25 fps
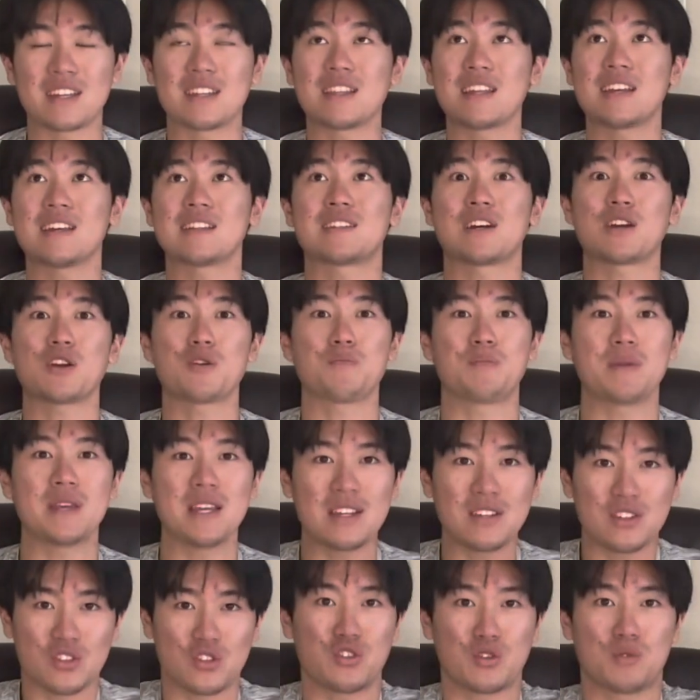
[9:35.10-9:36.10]
entire beat
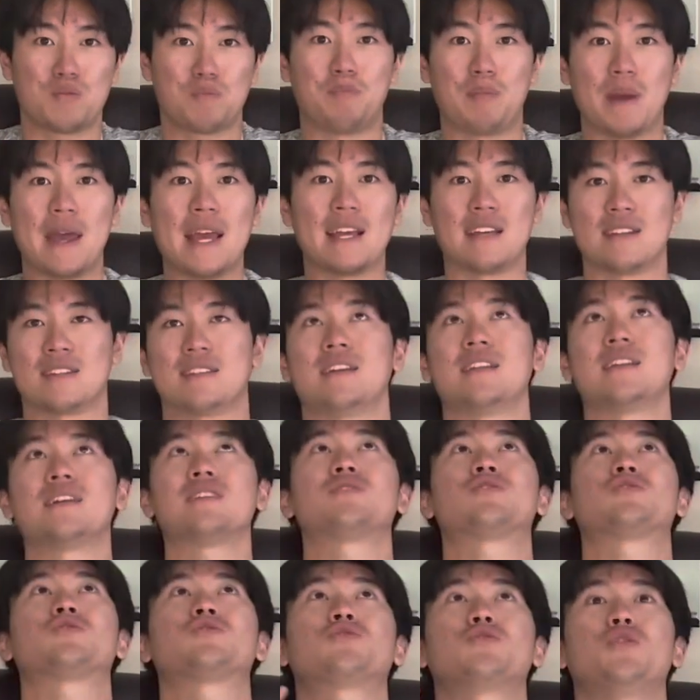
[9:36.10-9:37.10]
is just bass, and
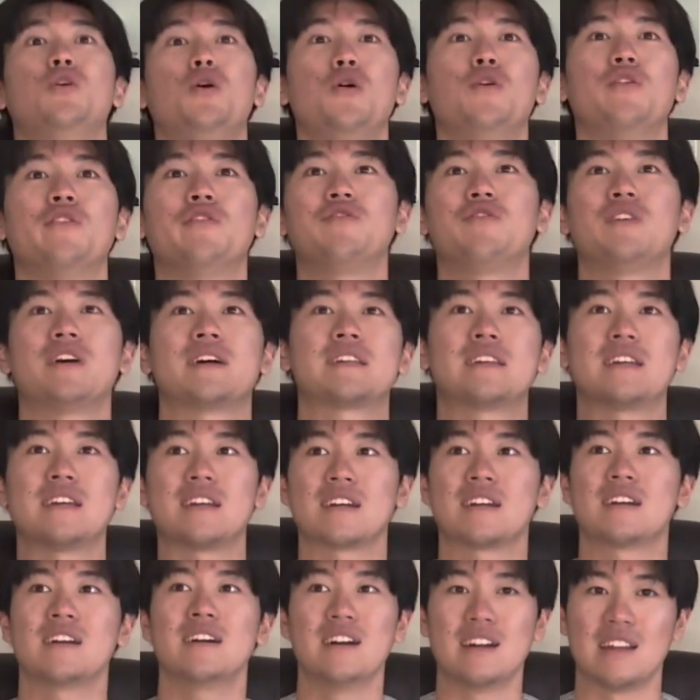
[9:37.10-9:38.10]
it's so
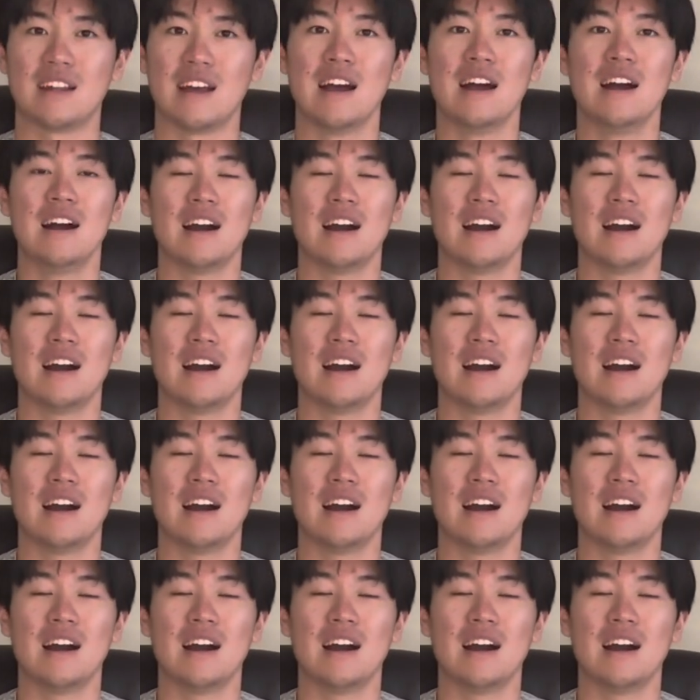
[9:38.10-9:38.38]
fucking good.